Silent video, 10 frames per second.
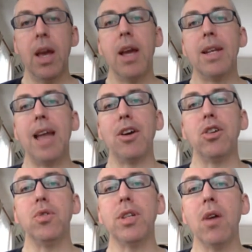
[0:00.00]
Now
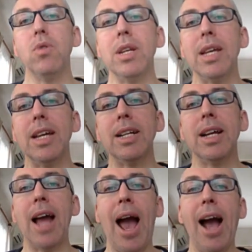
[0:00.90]
you don't need
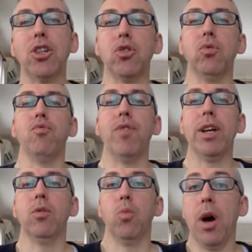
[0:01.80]
an actual
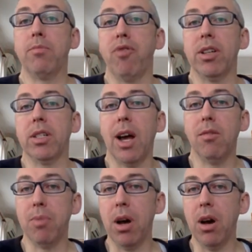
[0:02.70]
real WordPress
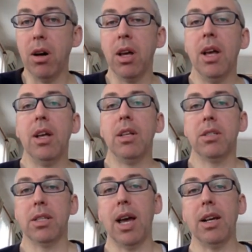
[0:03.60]
style blog
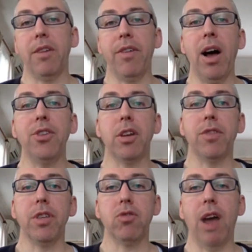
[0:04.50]
to take advantage
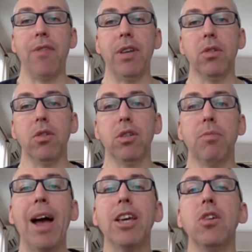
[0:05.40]
of this traffic source,
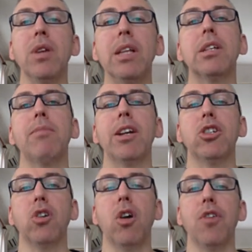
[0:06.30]
but you need to make
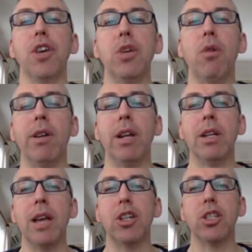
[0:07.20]
sure that you are in a
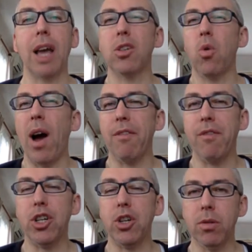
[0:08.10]
niche that is quite
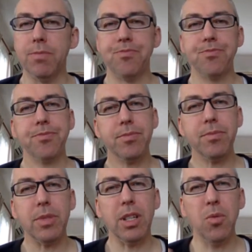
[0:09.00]
visual.
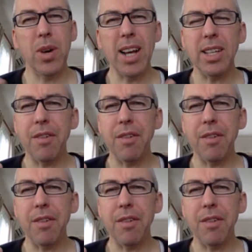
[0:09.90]
So when I say